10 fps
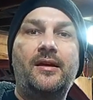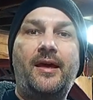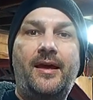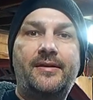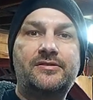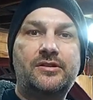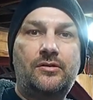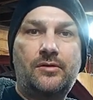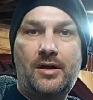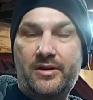And
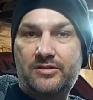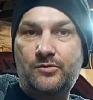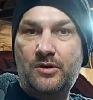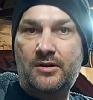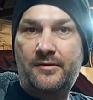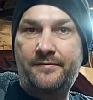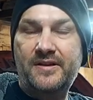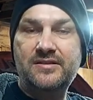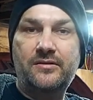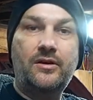so I'll get to work on
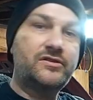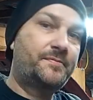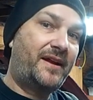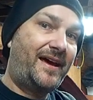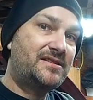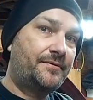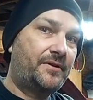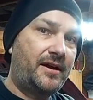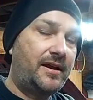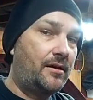fixing those. But as of
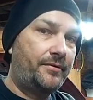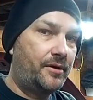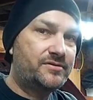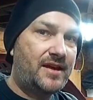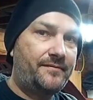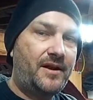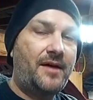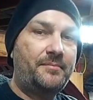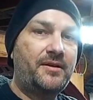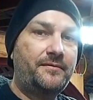right now, those have
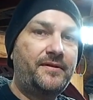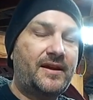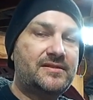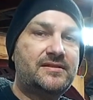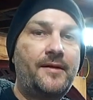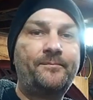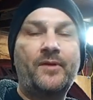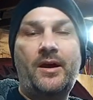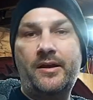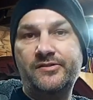not been fixed.
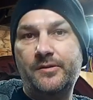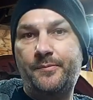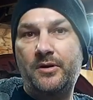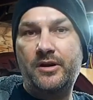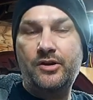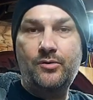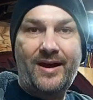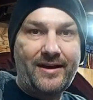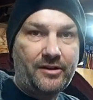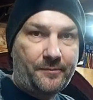I also put a new
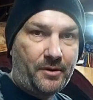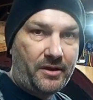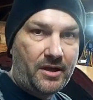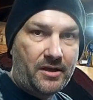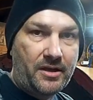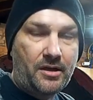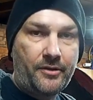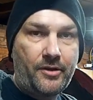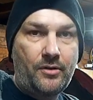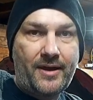idler pulley on it,
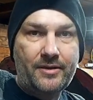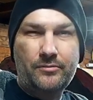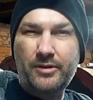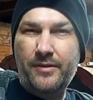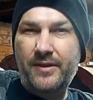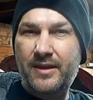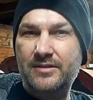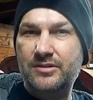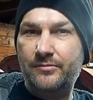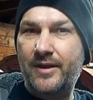although I don't really think
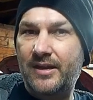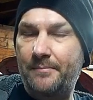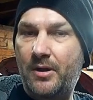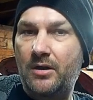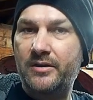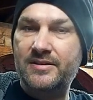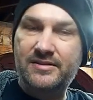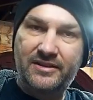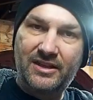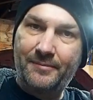it's the right part. It's a
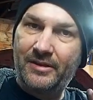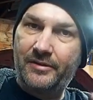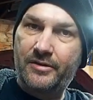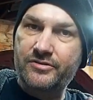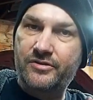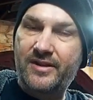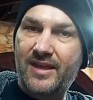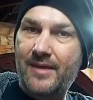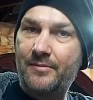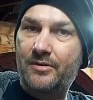little bit larger
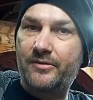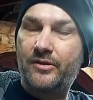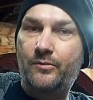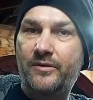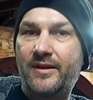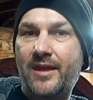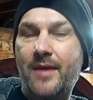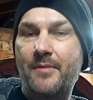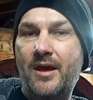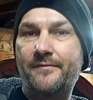diameter than the one that
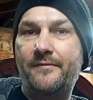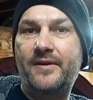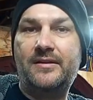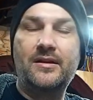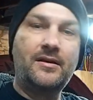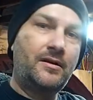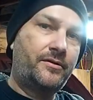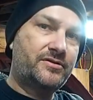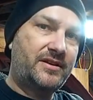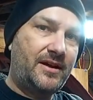came off of it.
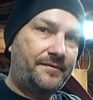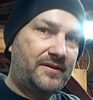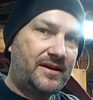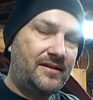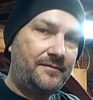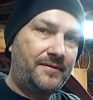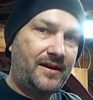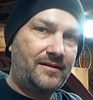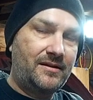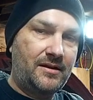There's enough give
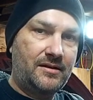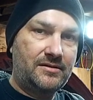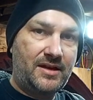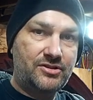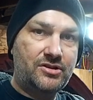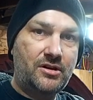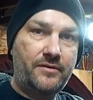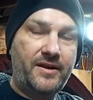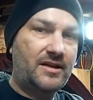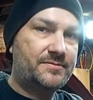in the tensioner
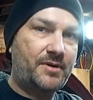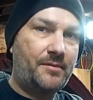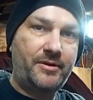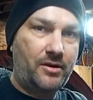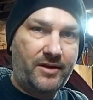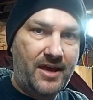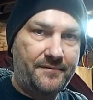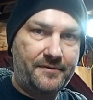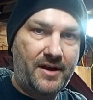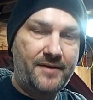that it's probably okay
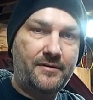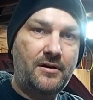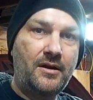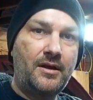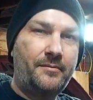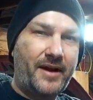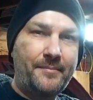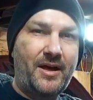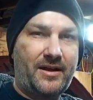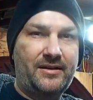forever, but I'm
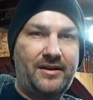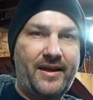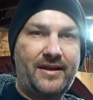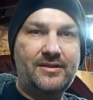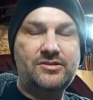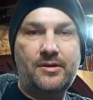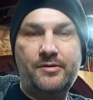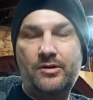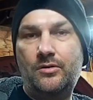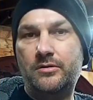not going to like it, so I'm
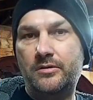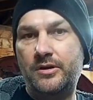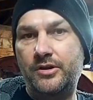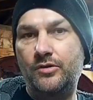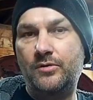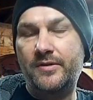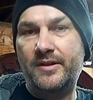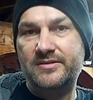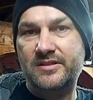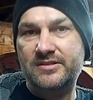going to order a new one
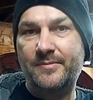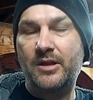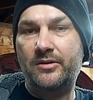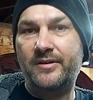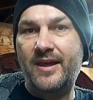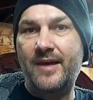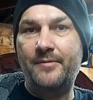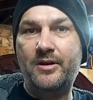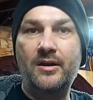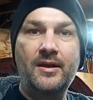that's the smaller
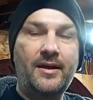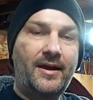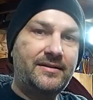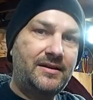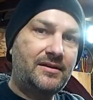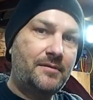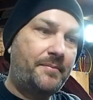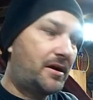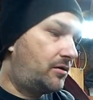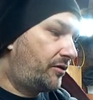diameter. I did
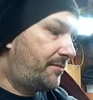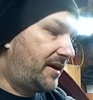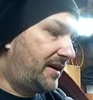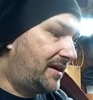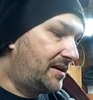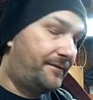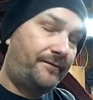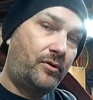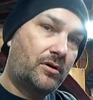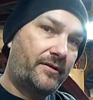compare it with my
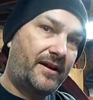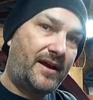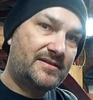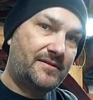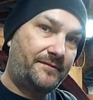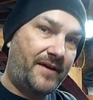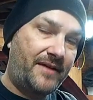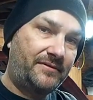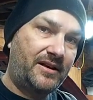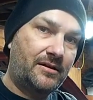94 that has the
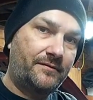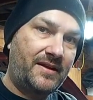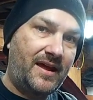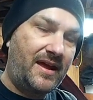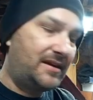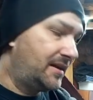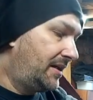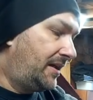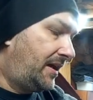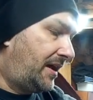5 liter V8,
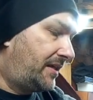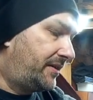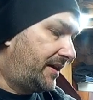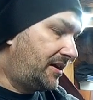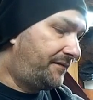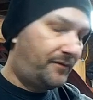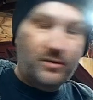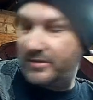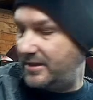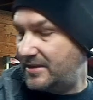and the
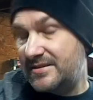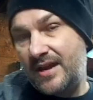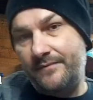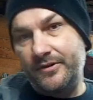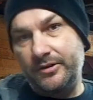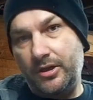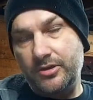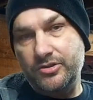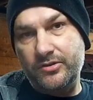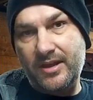94 does have the
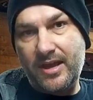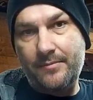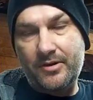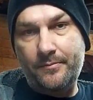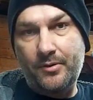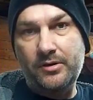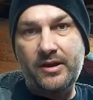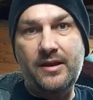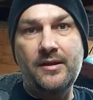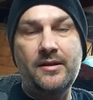larger diameter
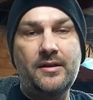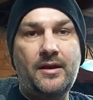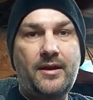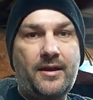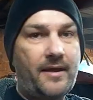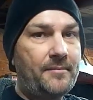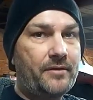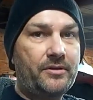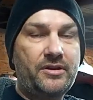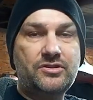pulley. Uh, and I'm
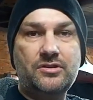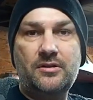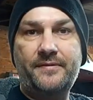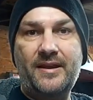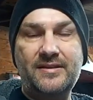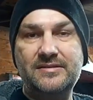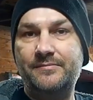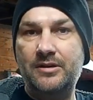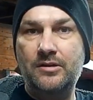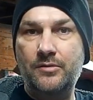not really sure if that has
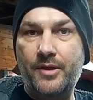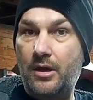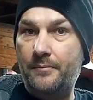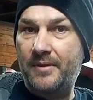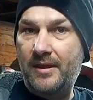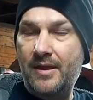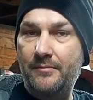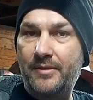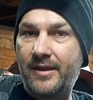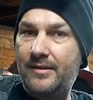something to do with
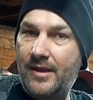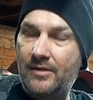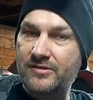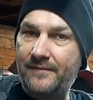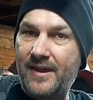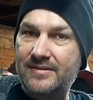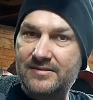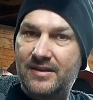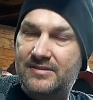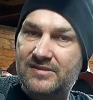RPM, like how
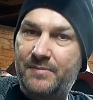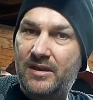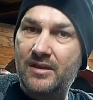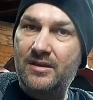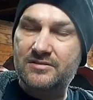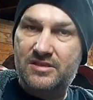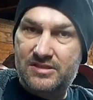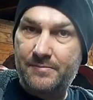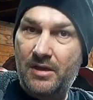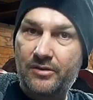fast it's spinning, because a
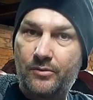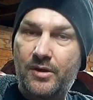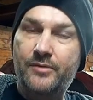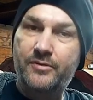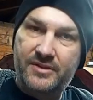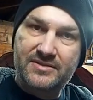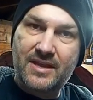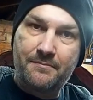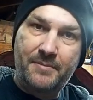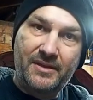smaller one with the
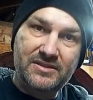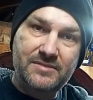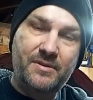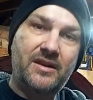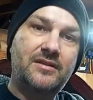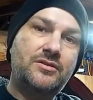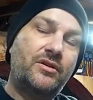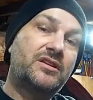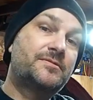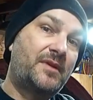same belt speed is
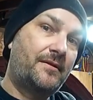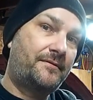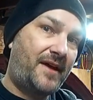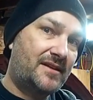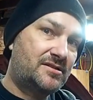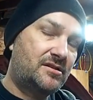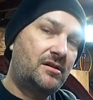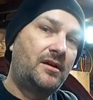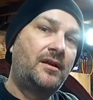going to spin faster